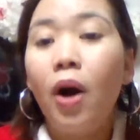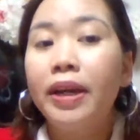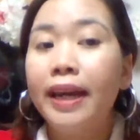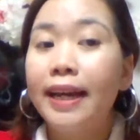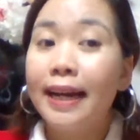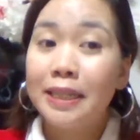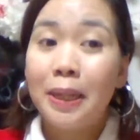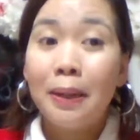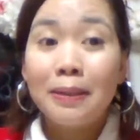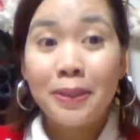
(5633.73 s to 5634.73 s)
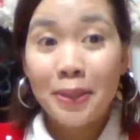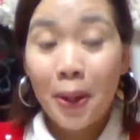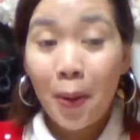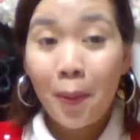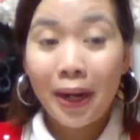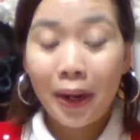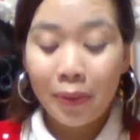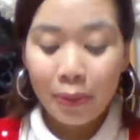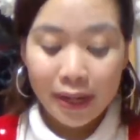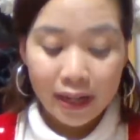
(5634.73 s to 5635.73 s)
Okay, guys. So, what
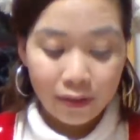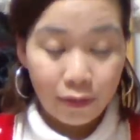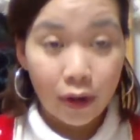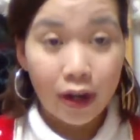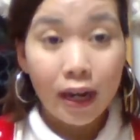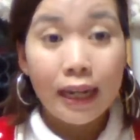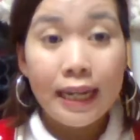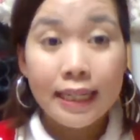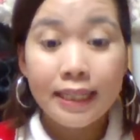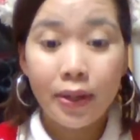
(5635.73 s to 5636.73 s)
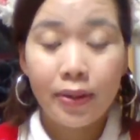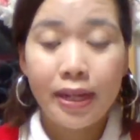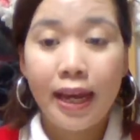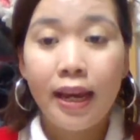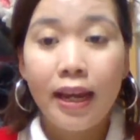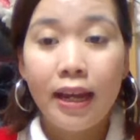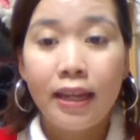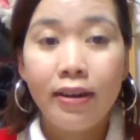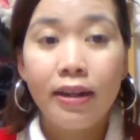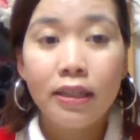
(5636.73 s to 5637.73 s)
are we waiting for? Listen, okay?
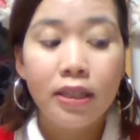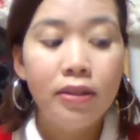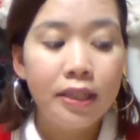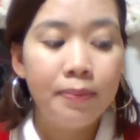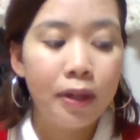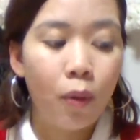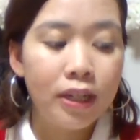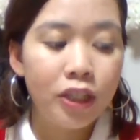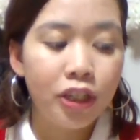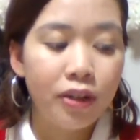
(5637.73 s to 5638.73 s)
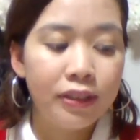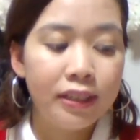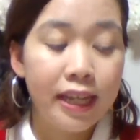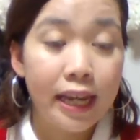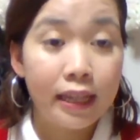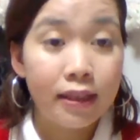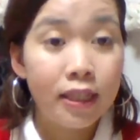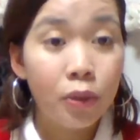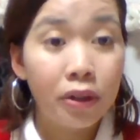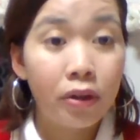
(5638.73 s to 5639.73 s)
Here is the ultimate question of the day.
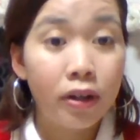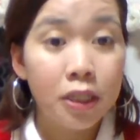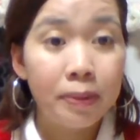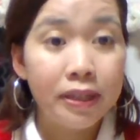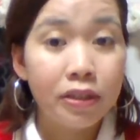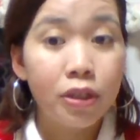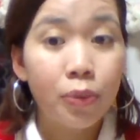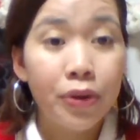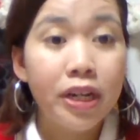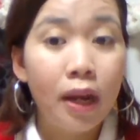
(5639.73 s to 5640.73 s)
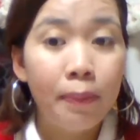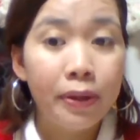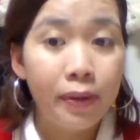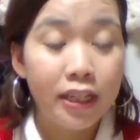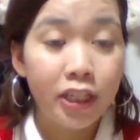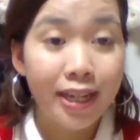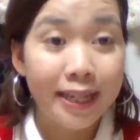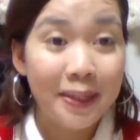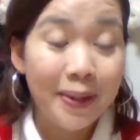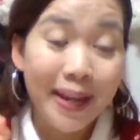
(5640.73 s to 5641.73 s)
This will correspond to 3WH,
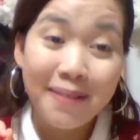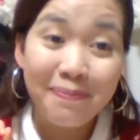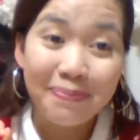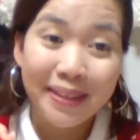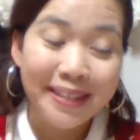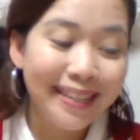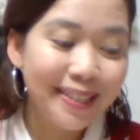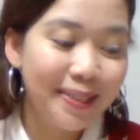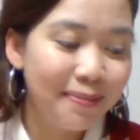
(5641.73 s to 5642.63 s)
guys, okay? Thank you